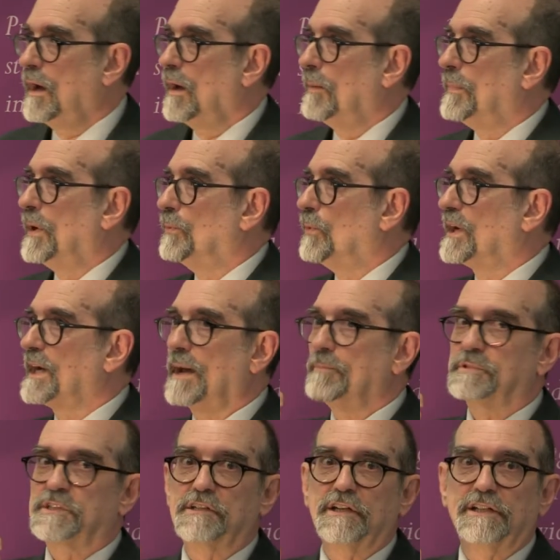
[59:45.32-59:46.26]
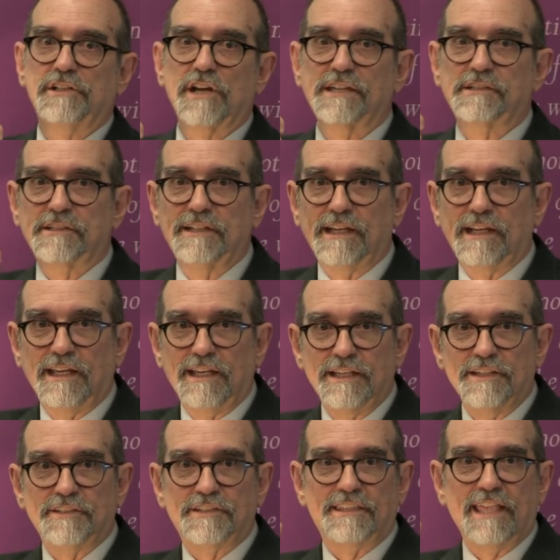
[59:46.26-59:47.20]
But what I'm suggesting
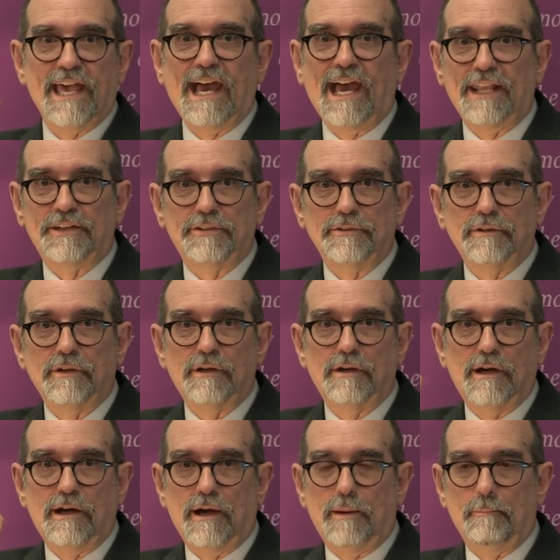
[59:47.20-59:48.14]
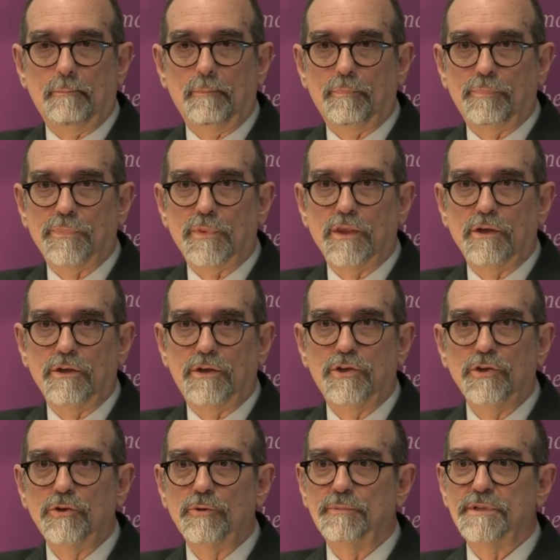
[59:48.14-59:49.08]
is that
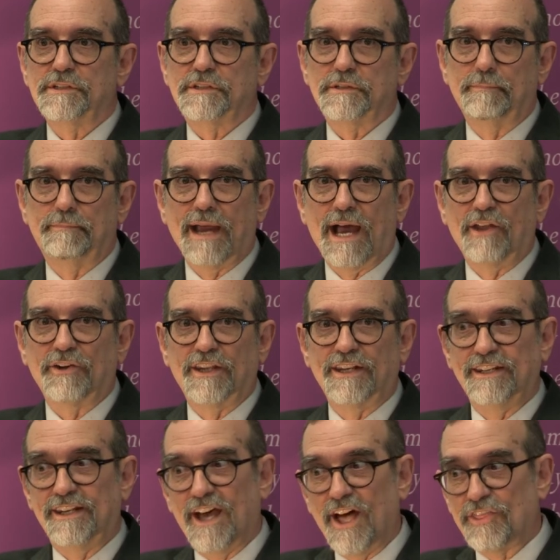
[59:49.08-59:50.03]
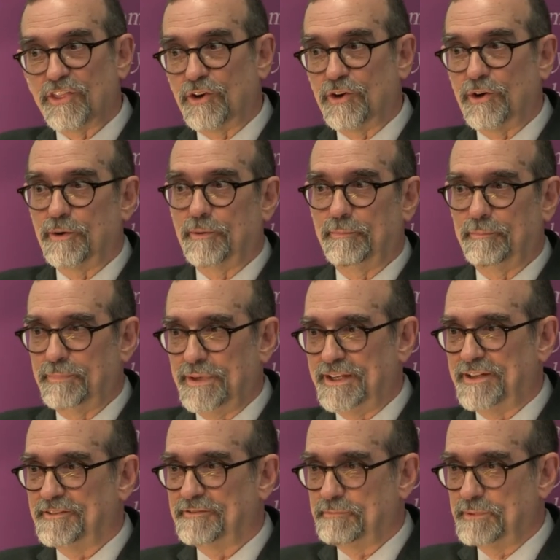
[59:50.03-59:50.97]
Hume is about another
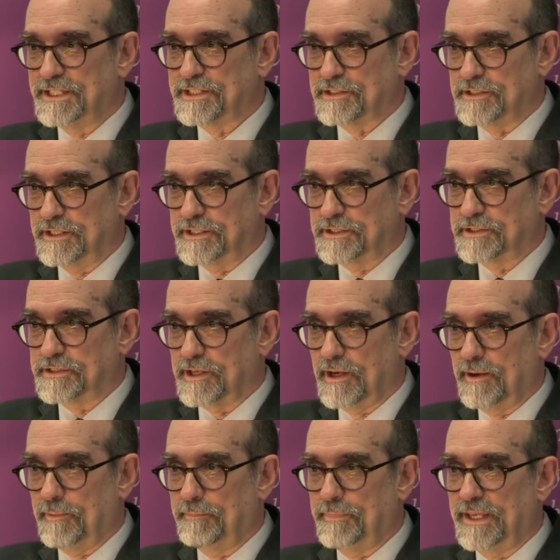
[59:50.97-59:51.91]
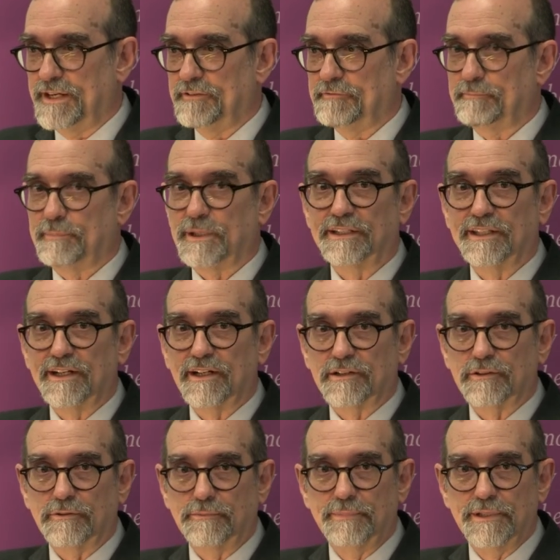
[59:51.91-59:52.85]
bit of business, a bit of
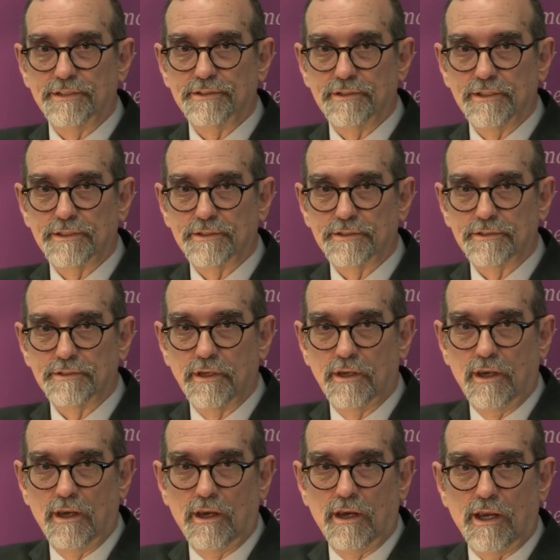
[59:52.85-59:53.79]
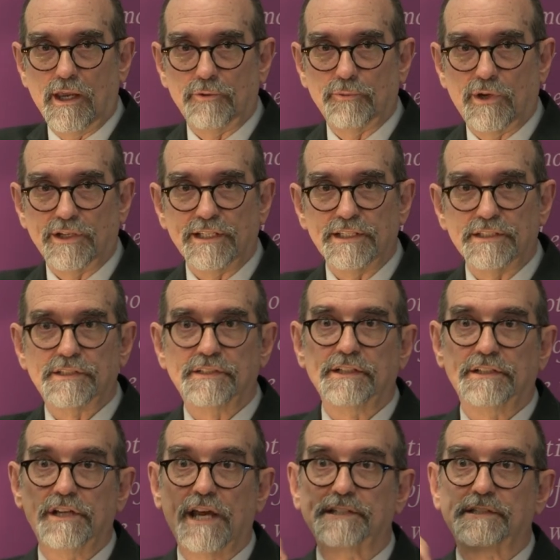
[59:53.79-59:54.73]
political business, and what he's
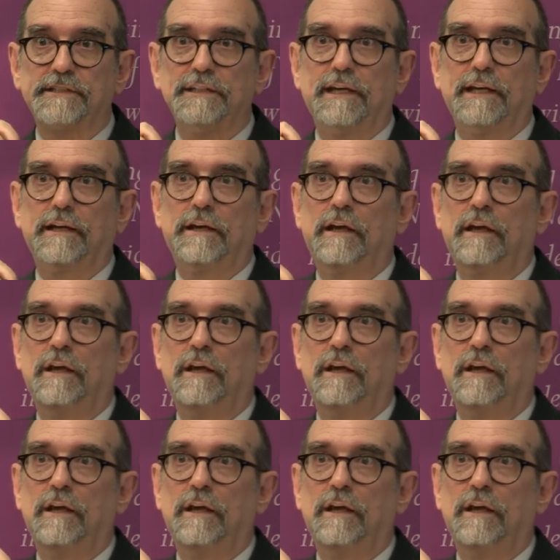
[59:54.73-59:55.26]
suggesting